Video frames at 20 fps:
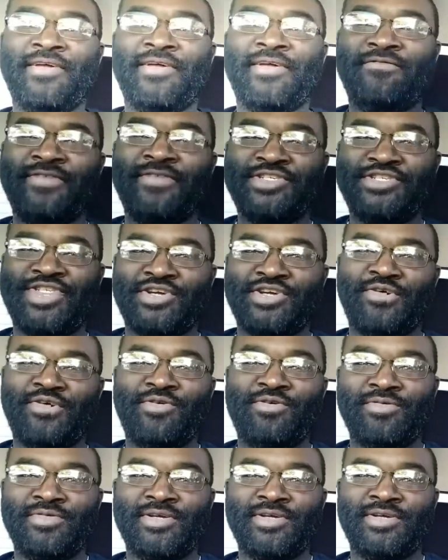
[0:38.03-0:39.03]
Fish
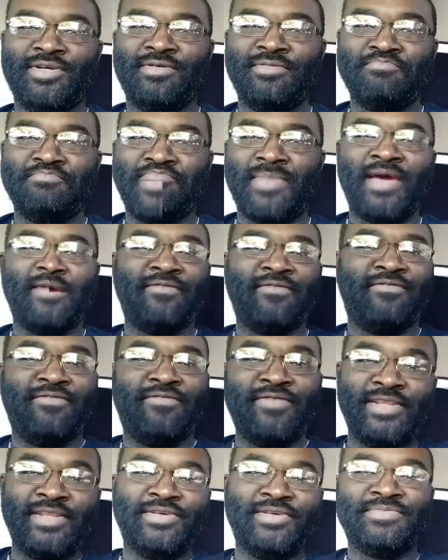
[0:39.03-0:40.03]
Show, Matt
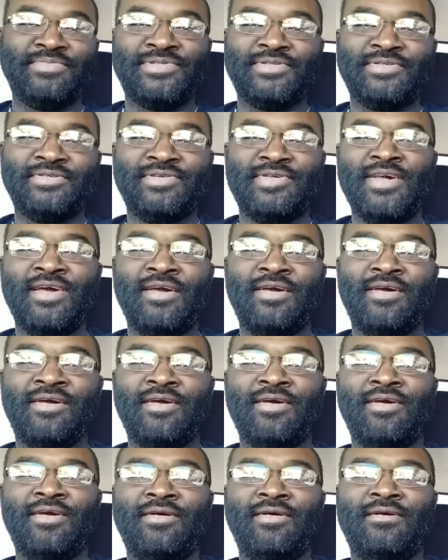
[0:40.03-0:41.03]
Phillips,
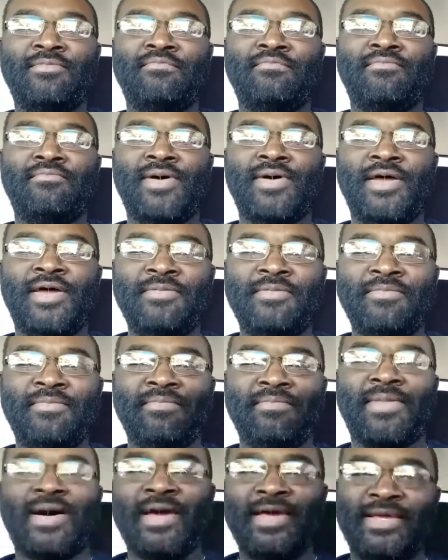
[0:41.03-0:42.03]
Money
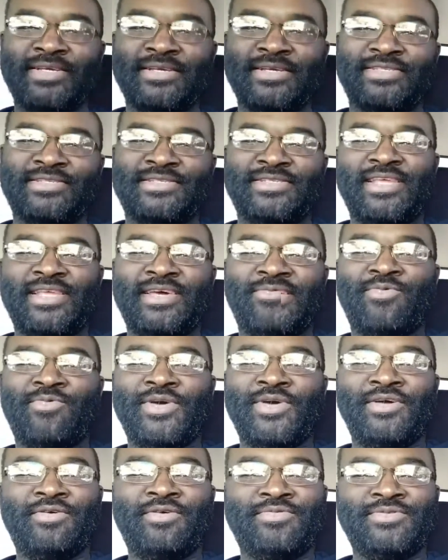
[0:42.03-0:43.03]
Mike, Slick
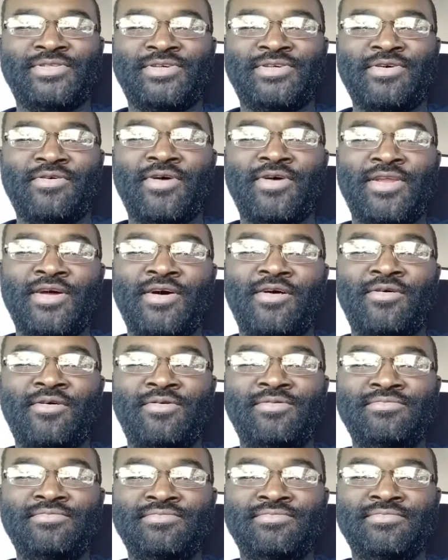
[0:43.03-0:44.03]
Wheels going
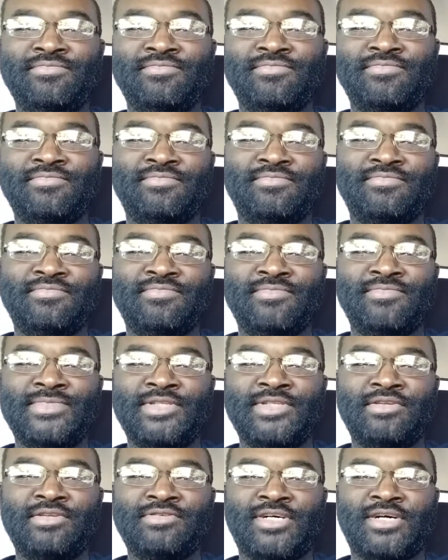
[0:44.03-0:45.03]
on.
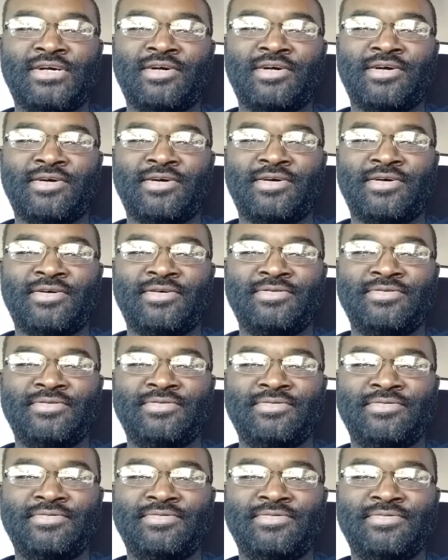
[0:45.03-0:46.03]
Uh,
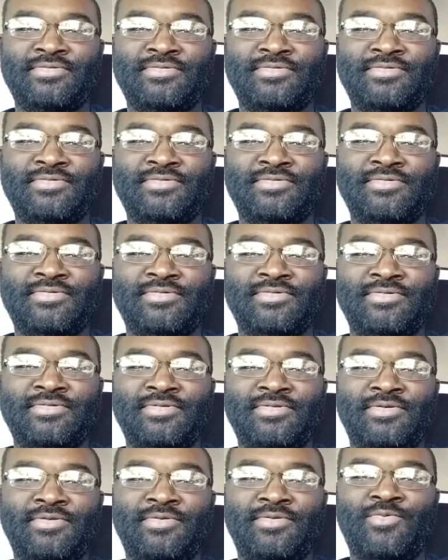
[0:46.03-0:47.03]

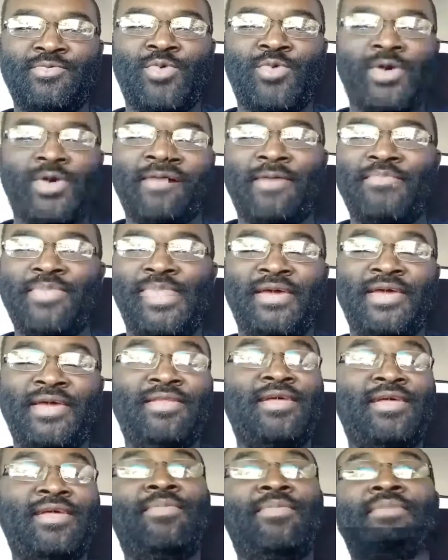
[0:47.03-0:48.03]
where I've
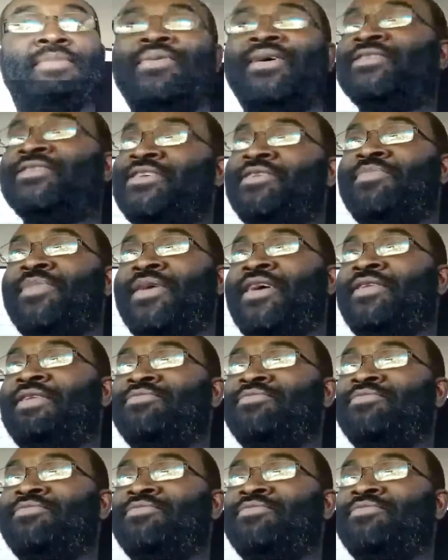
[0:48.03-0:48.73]
been busy, man.